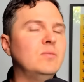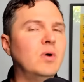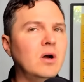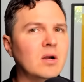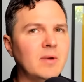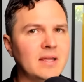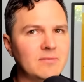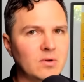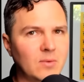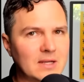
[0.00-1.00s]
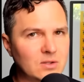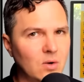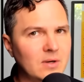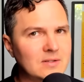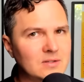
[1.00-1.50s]
bar by giving away
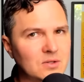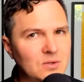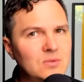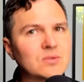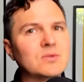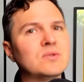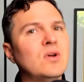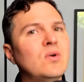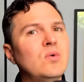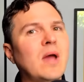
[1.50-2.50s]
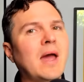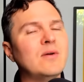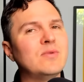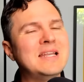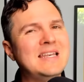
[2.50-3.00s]
tokens to users who have